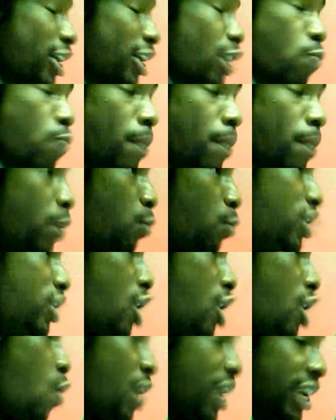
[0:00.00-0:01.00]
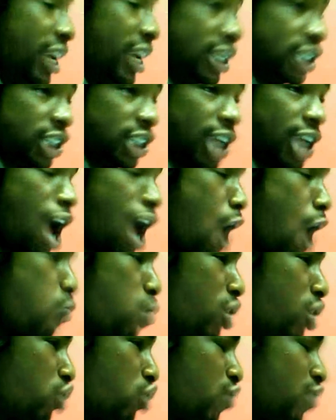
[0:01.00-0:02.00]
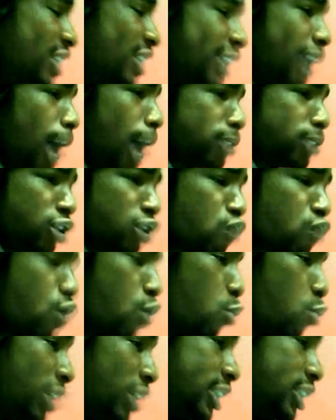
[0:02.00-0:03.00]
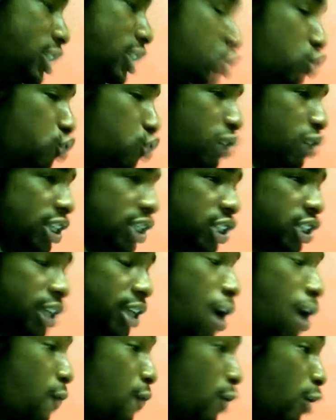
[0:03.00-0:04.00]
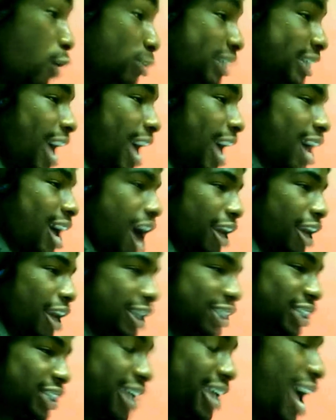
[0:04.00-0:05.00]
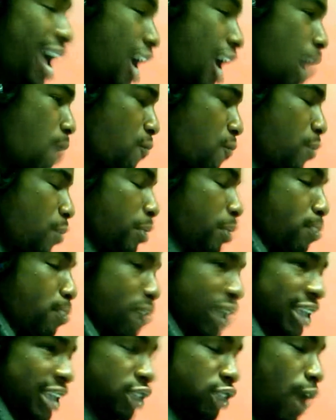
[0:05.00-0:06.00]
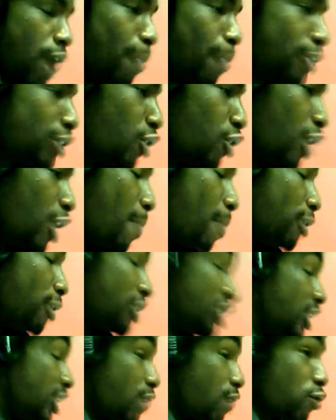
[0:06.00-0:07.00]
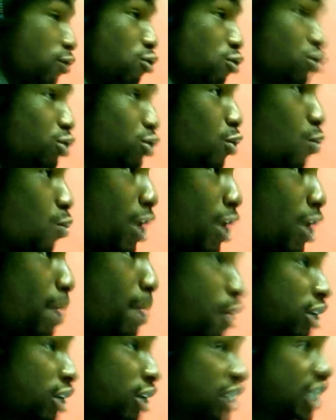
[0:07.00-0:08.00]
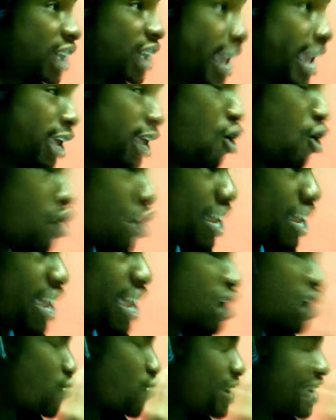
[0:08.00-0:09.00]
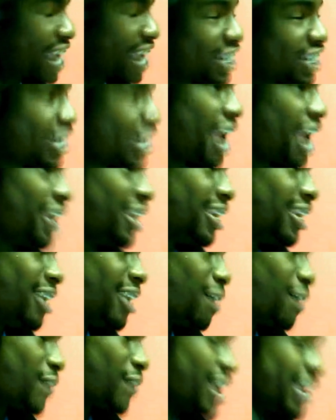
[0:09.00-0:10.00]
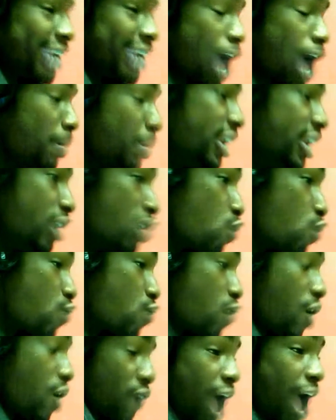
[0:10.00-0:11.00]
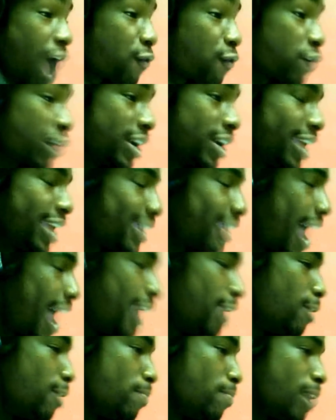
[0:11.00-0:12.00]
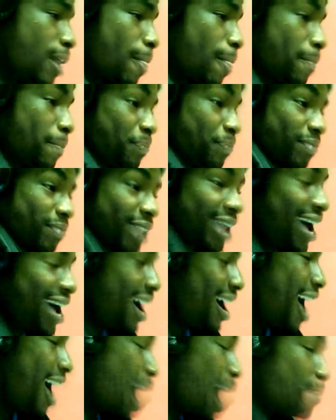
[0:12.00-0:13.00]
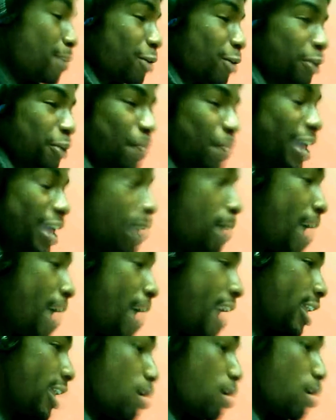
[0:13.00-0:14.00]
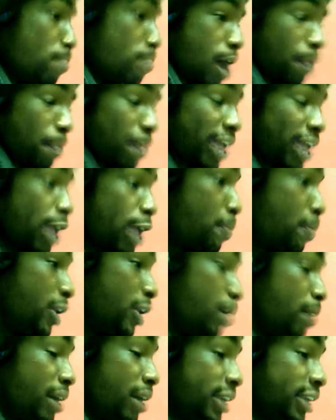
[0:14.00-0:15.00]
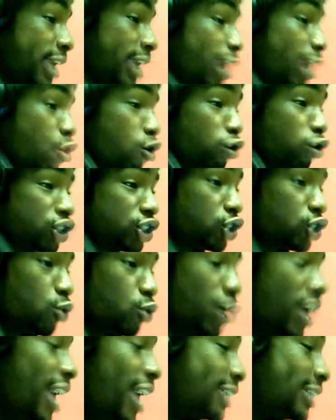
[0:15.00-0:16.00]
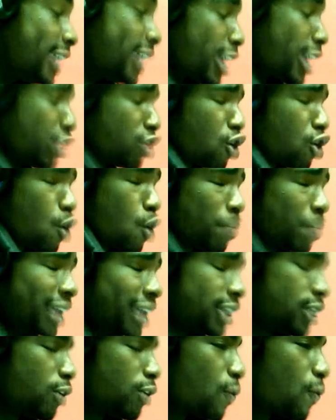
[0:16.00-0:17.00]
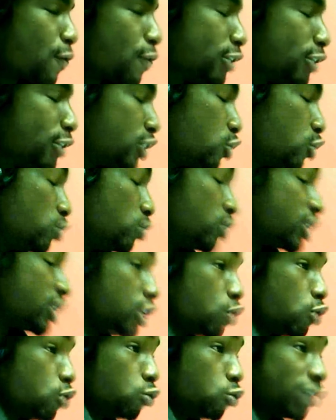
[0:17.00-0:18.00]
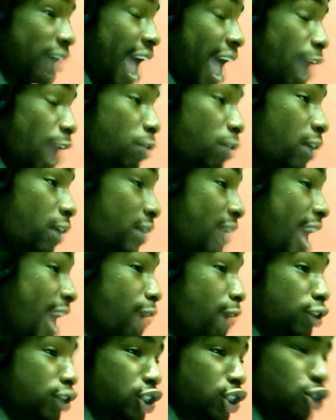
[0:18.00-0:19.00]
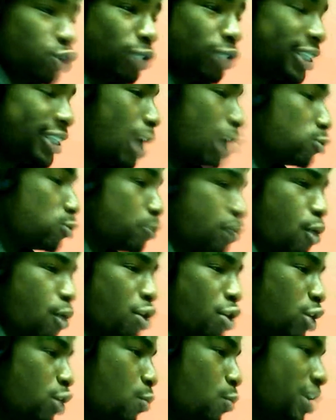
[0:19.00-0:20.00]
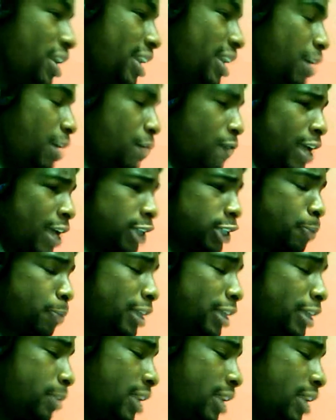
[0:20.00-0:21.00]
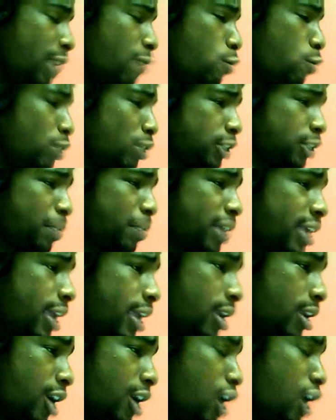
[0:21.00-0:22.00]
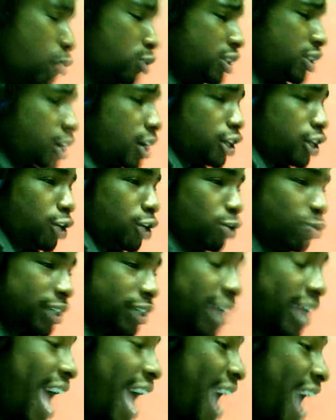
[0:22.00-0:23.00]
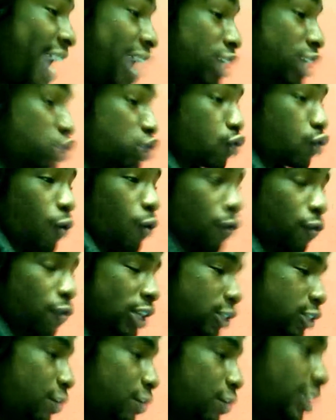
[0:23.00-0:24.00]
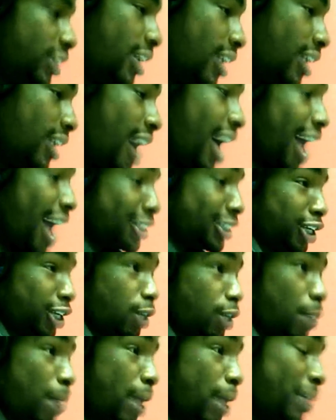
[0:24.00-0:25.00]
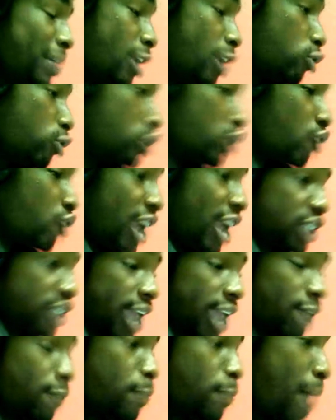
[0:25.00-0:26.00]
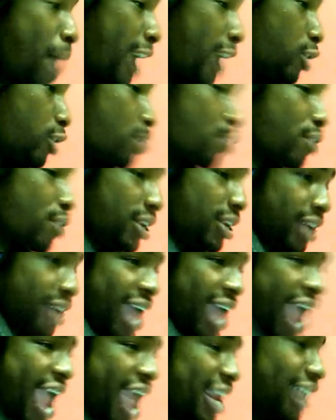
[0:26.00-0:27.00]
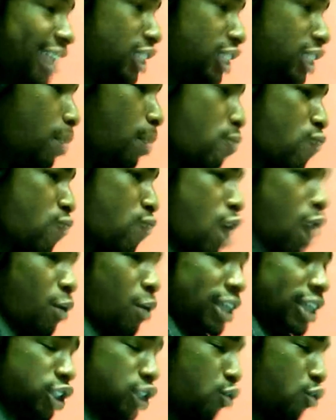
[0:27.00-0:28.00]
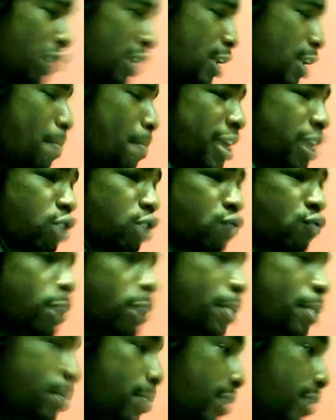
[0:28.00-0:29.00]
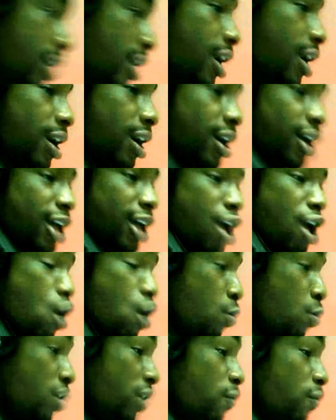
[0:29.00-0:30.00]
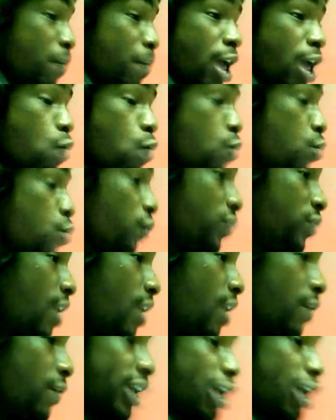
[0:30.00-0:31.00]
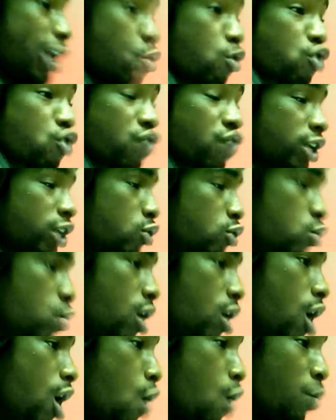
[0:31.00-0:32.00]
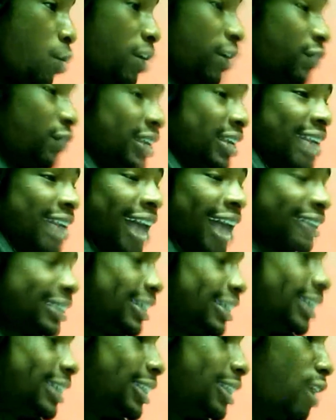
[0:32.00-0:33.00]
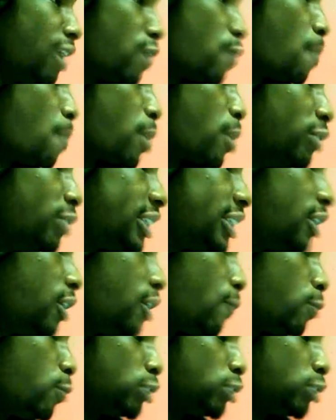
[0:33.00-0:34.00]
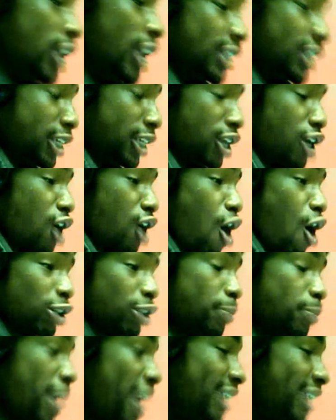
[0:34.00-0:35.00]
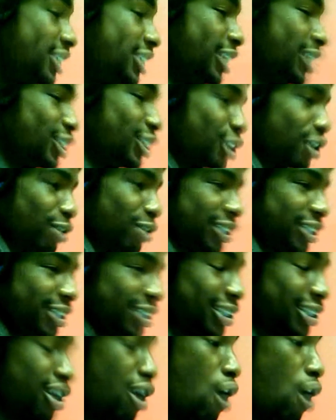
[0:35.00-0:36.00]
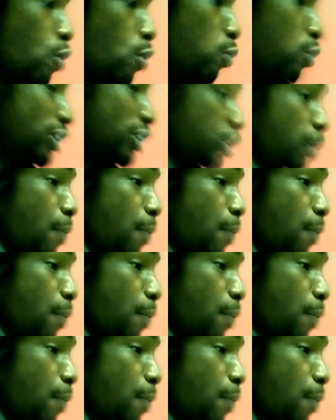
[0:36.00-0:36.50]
get with me with no energy. I won 3 times in a row. This is the trilogy. Flow psychology. Come from the brains. Your rappers all about your lyrical. You worry about a chain or your earring not shining enough. Diamond in the rough. Africa, they lining them up. I'm about to pay a man and come up, like put him under that horseshoe. Second, third place are the first 2 to lose. I don't even have to choose. See, I was born to win. The advanced placement never was a beginner. You stuck to losing. I ate trophies for dinner. I took the baby out the trash and gave it back to Brenda. And I jump around history to make you remember. What if Beowulf never killed Grendel? What if the Nazis never burnt temples, synagogues, magic churches? What was the